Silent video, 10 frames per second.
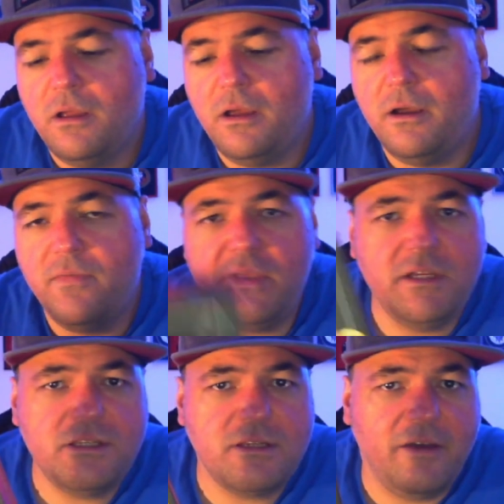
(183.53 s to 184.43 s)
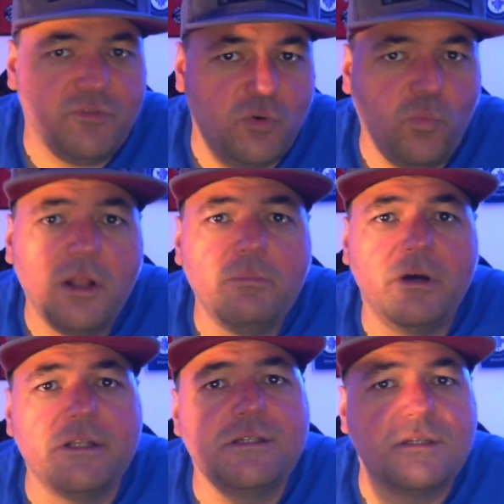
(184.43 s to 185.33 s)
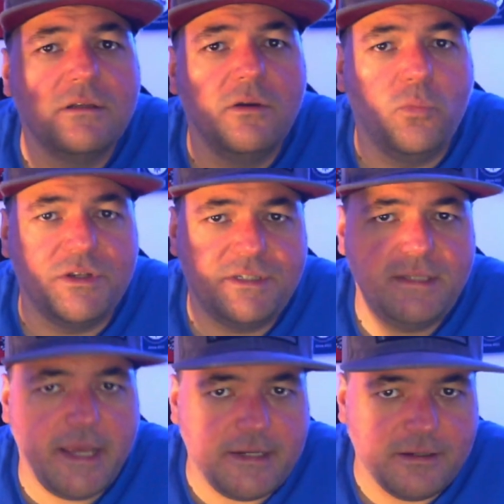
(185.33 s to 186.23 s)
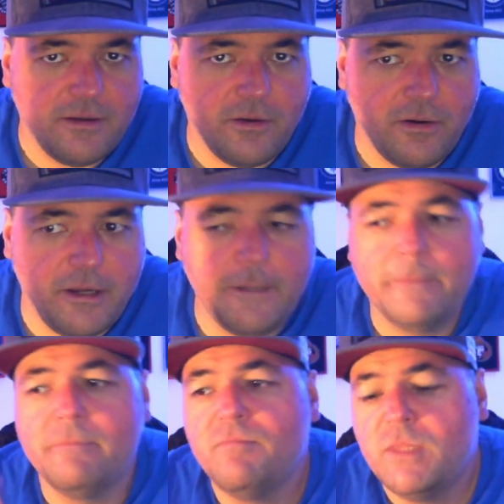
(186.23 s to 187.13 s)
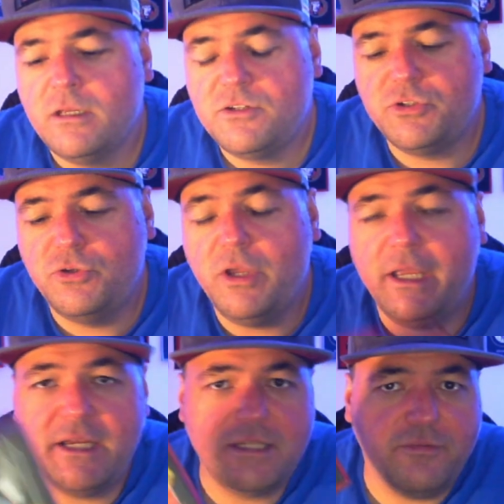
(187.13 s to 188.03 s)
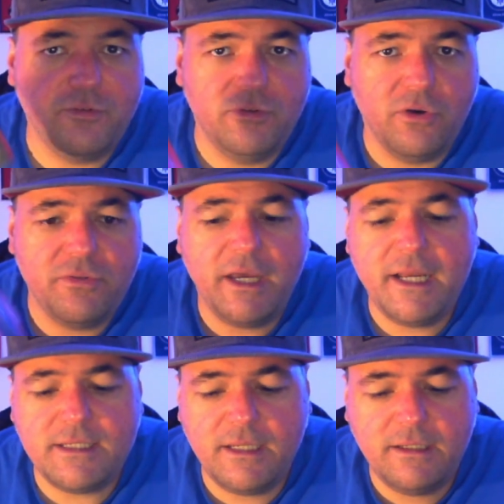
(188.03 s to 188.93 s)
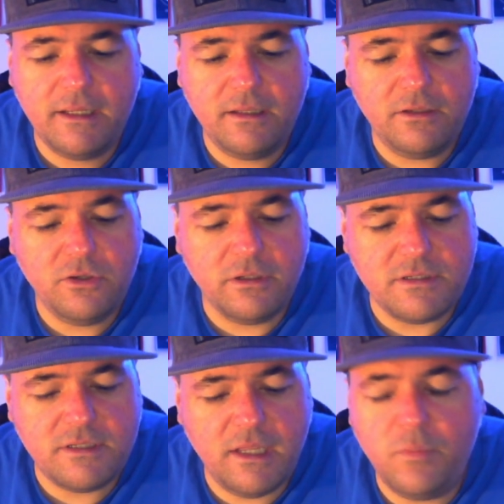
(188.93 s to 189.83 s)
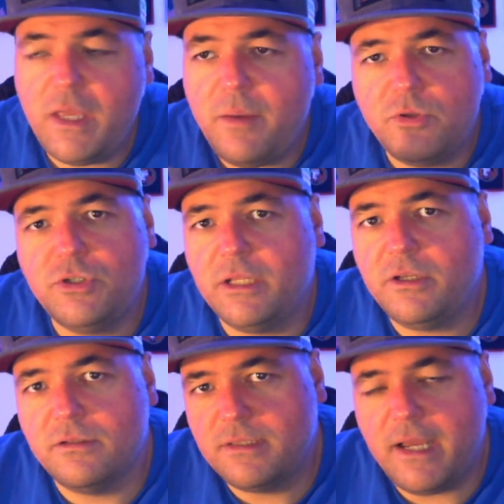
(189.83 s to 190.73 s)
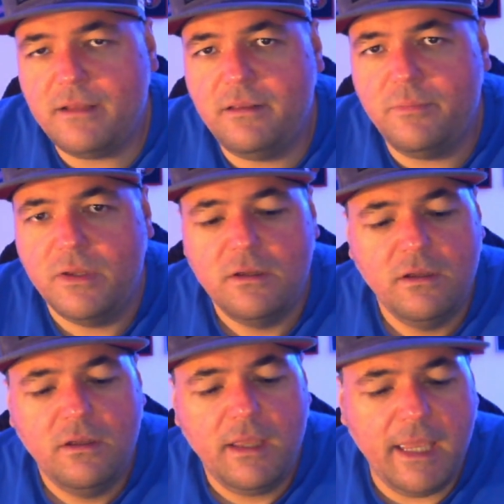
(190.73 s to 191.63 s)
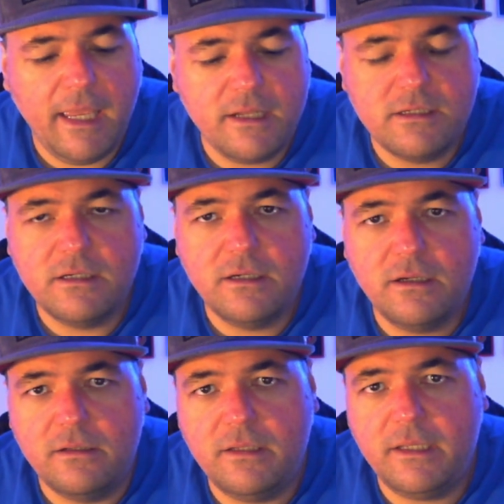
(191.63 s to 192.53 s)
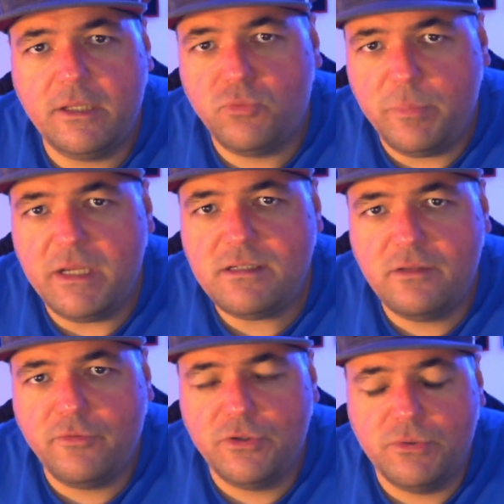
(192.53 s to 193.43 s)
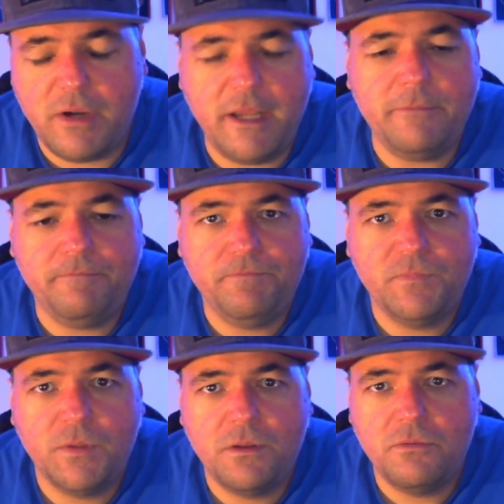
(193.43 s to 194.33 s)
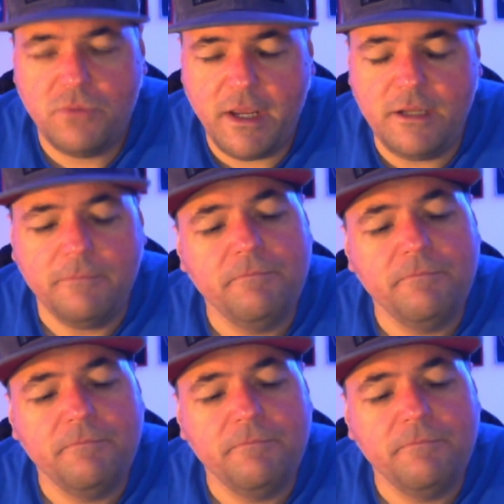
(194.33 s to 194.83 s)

Uh, this, after one month, was dead, all right? So you guys have to know that. And then you're gonna say, yeah, but you can contact them and uh, they can replace it for you, right? Right?